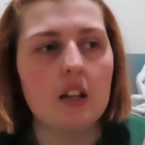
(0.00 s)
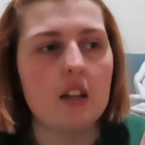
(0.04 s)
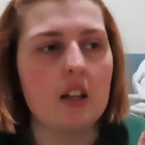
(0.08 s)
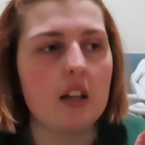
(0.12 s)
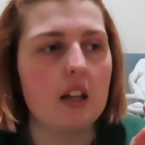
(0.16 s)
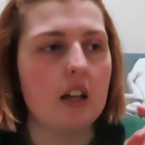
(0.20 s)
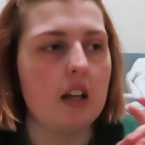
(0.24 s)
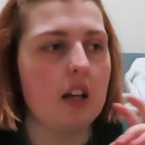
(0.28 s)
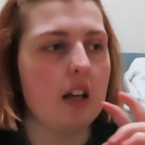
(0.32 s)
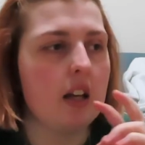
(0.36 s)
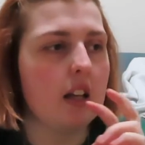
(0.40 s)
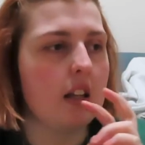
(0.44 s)

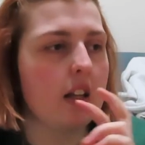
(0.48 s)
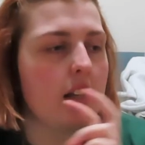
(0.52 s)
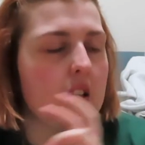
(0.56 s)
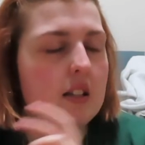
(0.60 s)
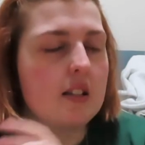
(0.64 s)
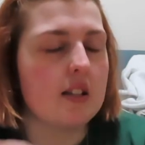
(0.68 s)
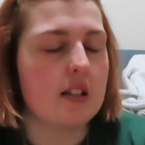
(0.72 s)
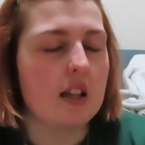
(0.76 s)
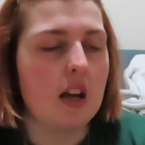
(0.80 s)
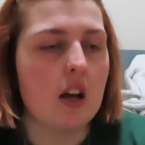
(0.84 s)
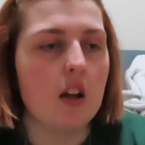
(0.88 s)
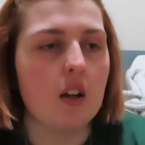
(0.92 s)
they
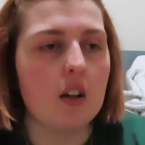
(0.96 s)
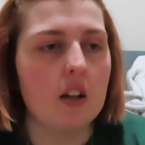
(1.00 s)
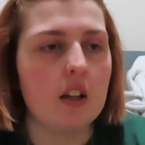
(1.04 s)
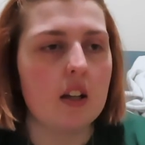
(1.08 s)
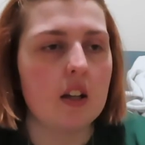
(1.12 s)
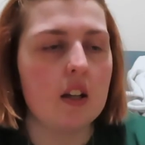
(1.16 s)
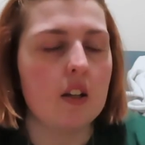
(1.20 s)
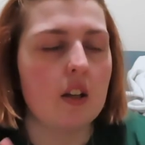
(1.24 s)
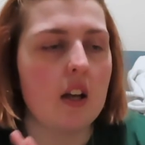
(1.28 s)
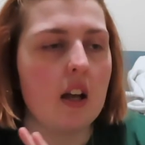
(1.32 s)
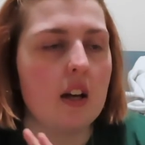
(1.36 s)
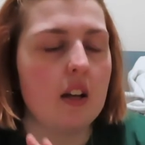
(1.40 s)
sell
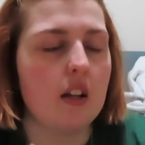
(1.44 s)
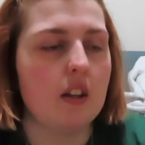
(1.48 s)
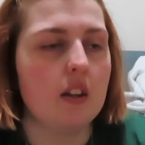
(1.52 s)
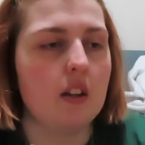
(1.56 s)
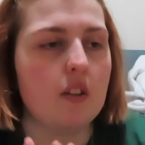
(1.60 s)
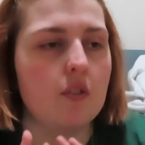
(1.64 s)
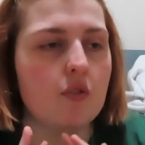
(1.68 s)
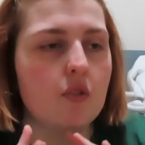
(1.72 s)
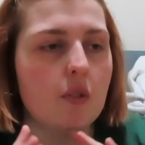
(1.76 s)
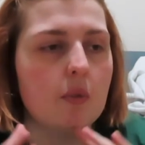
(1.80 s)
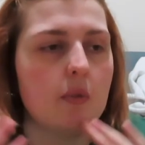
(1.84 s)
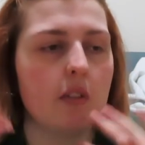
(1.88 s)
like
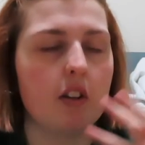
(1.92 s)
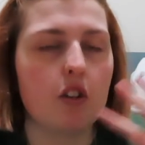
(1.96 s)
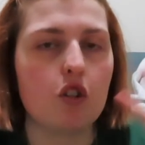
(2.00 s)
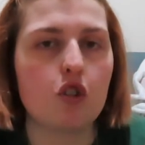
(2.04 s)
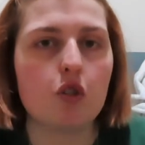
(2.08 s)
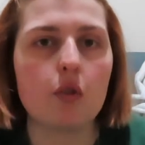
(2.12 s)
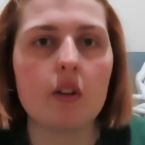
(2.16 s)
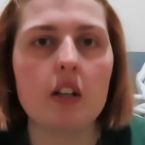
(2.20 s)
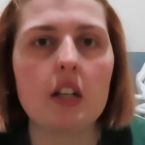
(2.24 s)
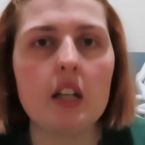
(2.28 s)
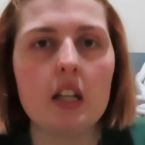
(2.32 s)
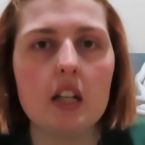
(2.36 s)
anything from like
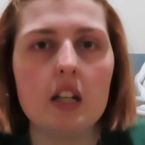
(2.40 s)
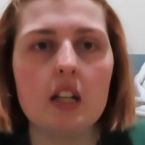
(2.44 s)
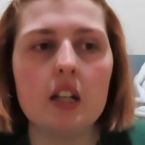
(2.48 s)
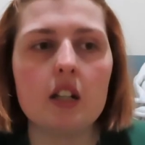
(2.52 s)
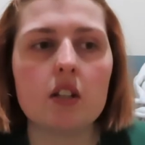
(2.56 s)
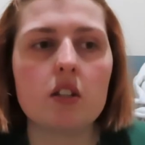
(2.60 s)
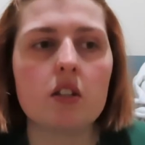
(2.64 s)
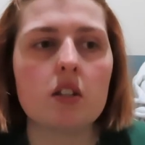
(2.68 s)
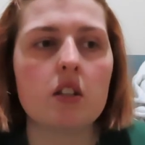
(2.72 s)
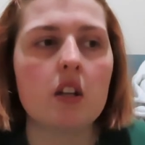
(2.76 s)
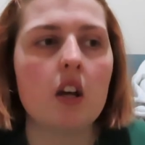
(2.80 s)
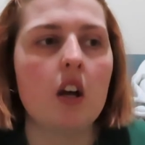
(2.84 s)

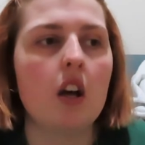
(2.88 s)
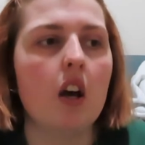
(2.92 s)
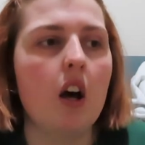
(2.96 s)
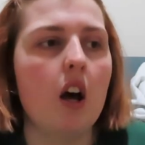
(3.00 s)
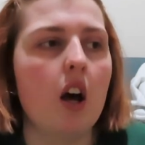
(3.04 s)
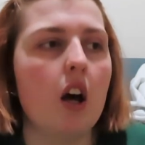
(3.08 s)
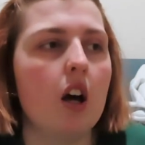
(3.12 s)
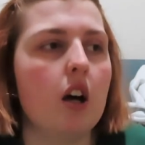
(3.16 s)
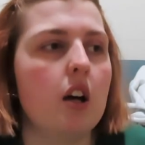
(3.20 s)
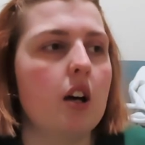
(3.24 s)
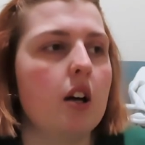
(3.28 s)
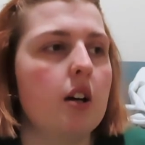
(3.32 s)
trinkets,
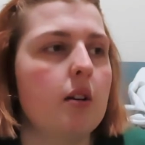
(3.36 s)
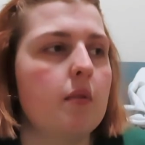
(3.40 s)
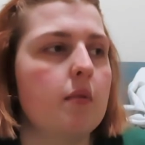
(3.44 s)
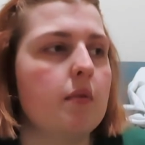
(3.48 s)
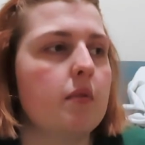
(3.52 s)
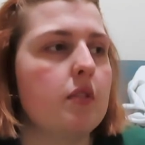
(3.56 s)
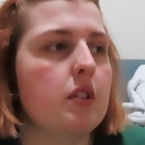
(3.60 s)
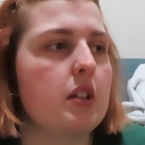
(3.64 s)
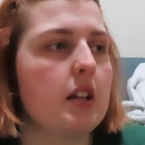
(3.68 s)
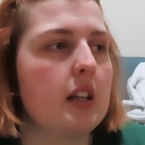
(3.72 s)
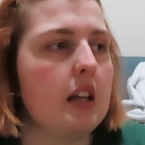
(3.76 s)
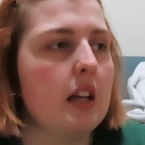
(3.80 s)

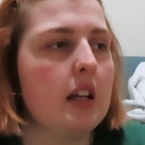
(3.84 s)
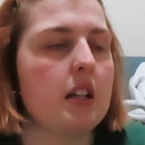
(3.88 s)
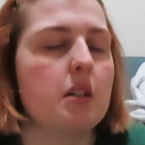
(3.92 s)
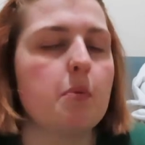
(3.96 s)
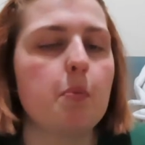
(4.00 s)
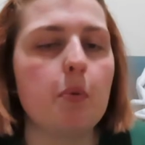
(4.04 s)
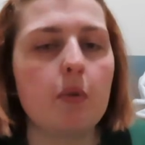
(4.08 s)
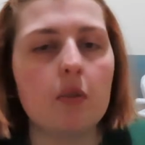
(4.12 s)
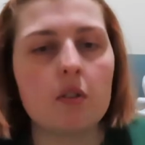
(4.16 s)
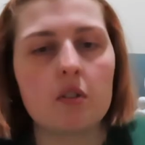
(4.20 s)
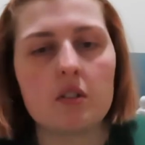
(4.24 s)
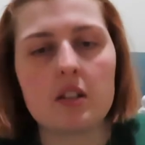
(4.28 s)
to kids
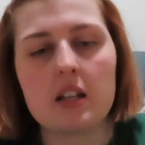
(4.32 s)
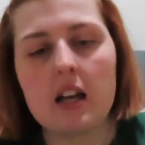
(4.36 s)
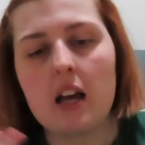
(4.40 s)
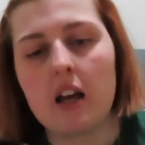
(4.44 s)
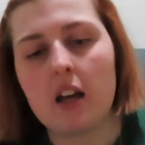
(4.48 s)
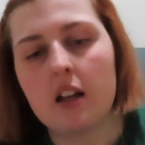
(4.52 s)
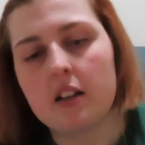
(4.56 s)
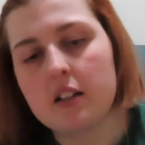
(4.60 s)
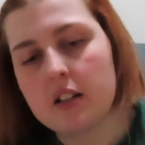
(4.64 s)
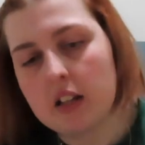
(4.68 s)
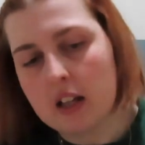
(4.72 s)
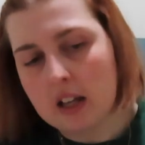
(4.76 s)
books, to
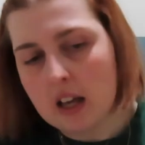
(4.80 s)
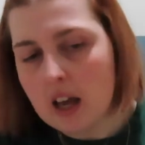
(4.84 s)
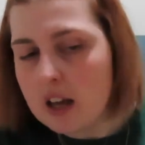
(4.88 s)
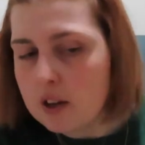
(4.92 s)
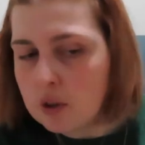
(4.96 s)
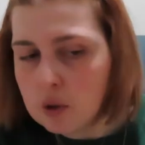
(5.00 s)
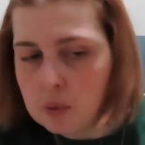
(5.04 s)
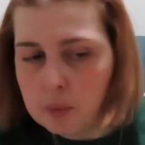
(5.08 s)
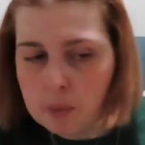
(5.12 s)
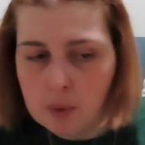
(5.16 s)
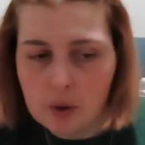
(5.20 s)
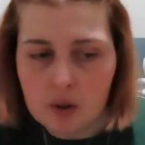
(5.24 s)

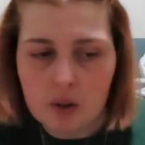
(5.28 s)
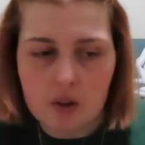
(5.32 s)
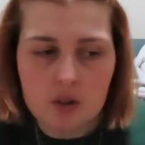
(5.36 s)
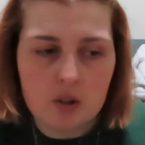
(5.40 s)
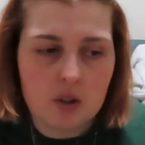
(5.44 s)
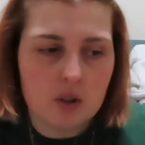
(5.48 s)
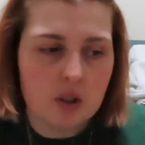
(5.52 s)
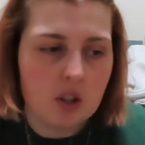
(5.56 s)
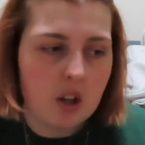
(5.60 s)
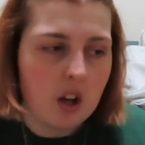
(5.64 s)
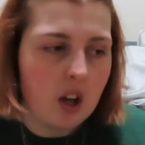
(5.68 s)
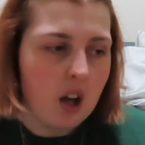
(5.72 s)
adult
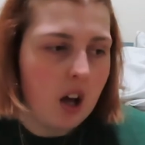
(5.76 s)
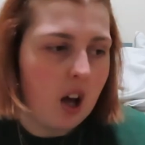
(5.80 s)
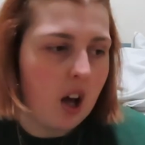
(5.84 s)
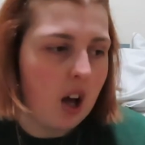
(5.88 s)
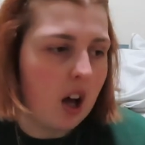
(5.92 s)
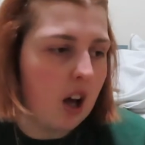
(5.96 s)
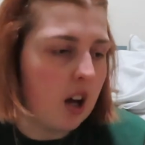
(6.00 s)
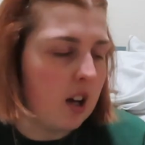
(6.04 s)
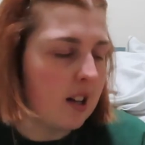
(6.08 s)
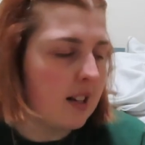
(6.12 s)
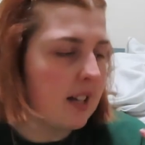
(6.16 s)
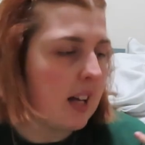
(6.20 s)
books,
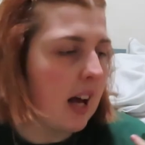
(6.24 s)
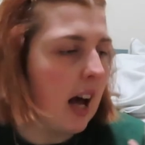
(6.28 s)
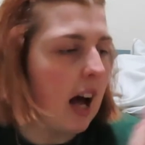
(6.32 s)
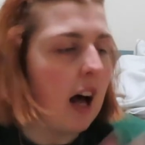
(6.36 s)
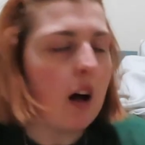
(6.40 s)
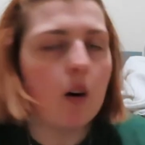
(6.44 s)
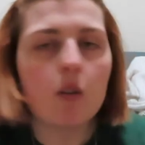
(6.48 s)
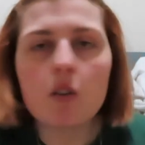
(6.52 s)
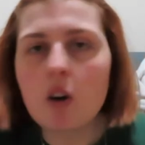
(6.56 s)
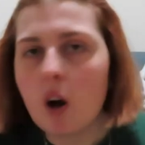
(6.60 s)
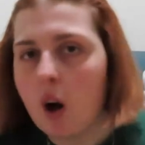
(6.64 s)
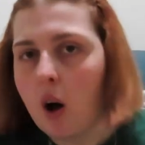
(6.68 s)
to
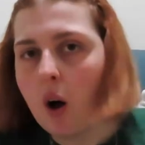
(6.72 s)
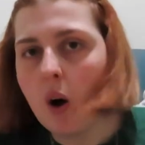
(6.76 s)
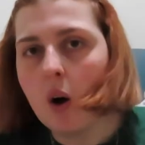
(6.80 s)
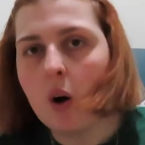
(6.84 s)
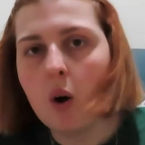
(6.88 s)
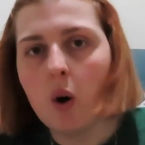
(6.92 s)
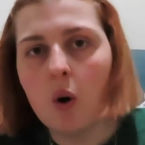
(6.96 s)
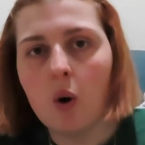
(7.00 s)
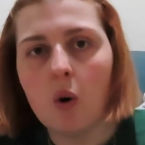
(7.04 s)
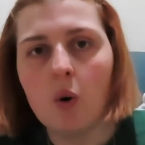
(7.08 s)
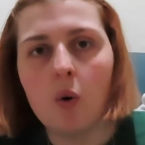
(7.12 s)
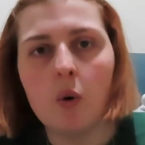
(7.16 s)

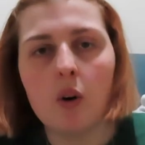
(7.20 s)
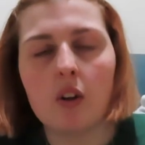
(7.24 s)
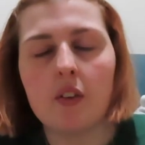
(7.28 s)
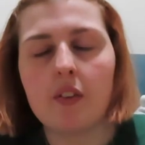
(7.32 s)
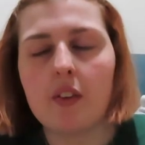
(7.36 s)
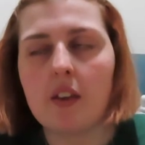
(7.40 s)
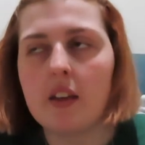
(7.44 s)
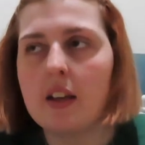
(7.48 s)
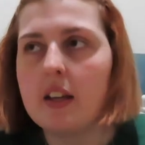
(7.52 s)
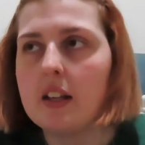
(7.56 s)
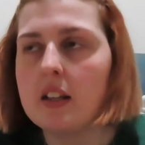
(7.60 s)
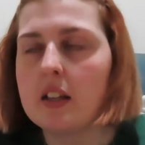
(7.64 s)
alcohol,
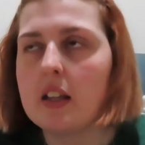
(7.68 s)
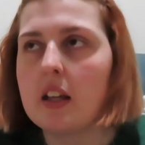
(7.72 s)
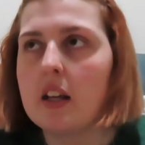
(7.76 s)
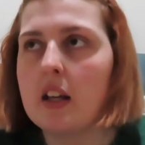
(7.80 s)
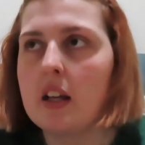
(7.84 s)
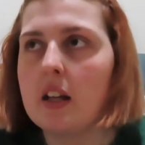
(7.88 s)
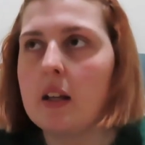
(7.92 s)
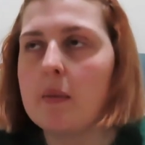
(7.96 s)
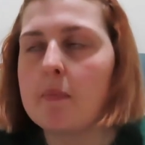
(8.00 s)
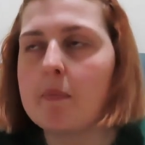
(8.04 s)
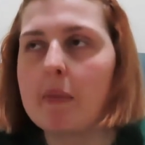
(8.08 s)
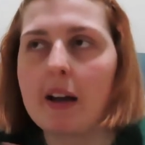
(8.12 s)

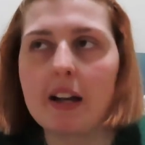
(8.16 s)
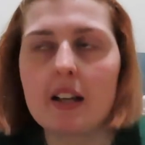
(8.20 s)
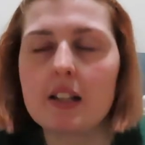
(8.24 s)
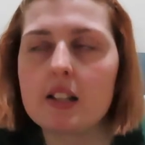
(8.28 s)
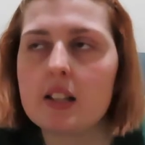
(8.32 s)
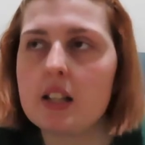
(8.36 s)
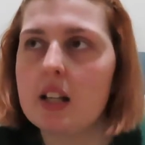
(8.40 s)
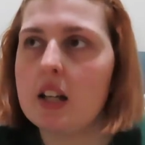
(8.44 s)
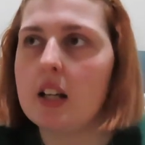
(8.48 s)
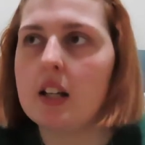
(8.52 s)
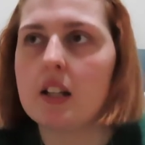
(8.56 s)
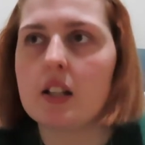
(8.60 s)
the
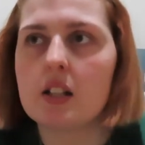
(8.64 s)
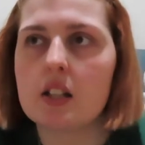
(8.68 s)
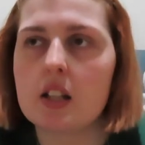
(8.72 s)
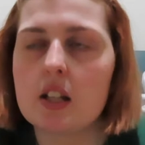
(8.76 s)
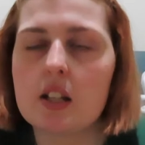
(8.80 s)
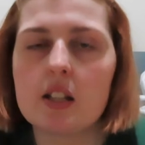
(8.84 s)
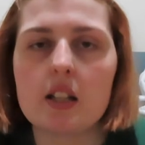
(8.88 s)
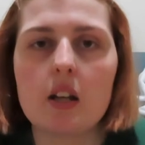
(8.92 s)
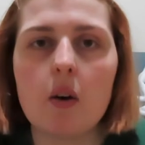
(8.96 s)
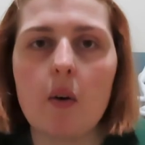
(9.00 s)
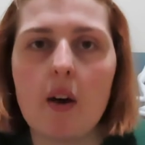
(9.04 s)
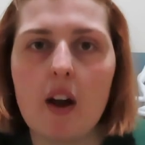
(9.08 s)
magazines, they
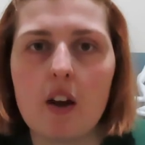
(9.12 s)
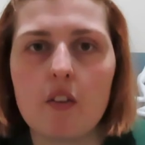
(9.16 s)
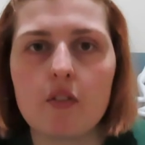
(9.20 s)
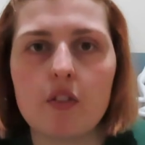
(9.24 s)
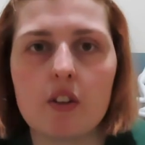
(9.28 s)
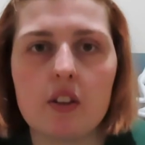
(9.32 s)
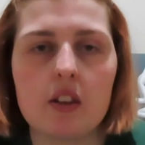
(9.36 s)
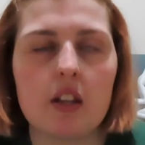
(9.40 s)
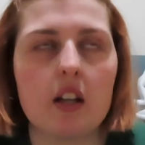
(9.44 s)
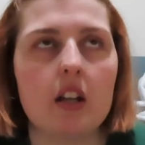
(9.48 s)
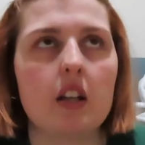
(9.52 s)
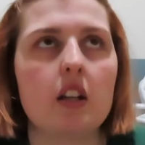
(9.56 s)
sell
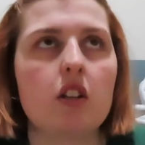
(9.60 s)
everything.